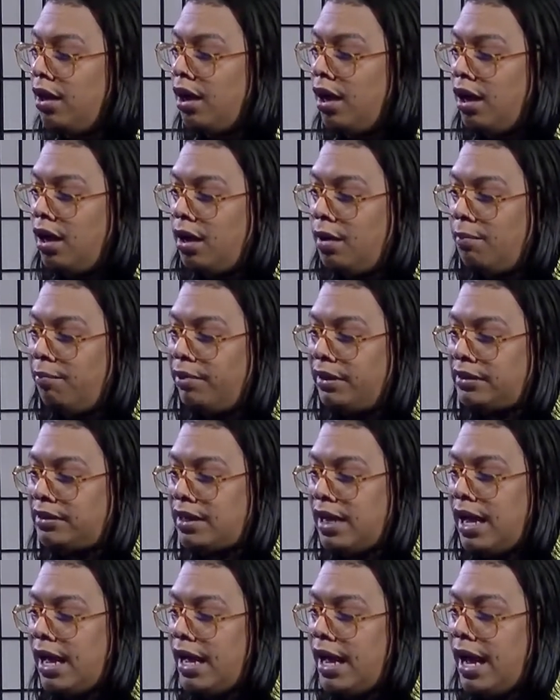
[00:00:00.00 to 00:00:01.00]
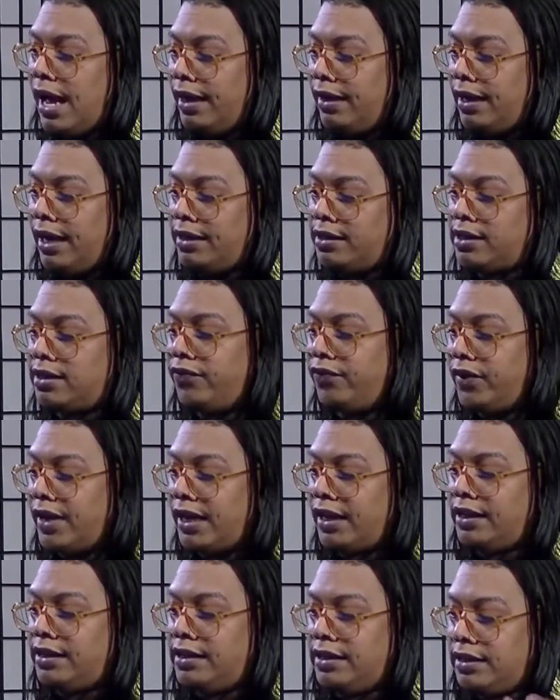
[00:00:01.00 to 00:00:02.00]
Um, but I, I just feel
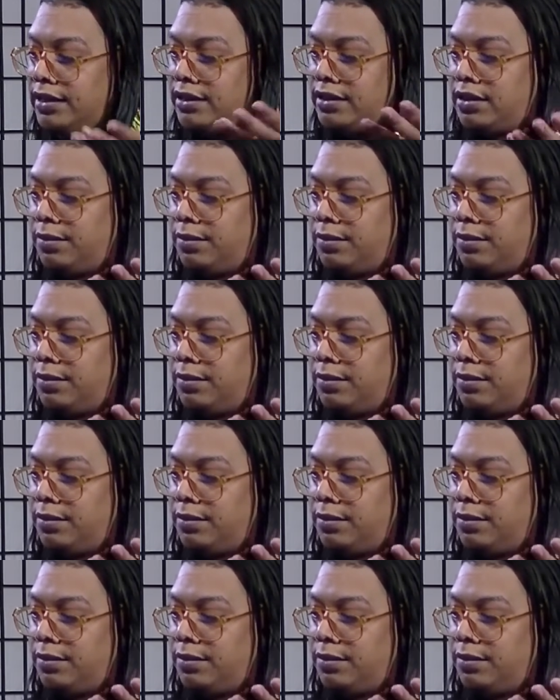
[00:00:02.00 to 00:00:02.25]
like it needs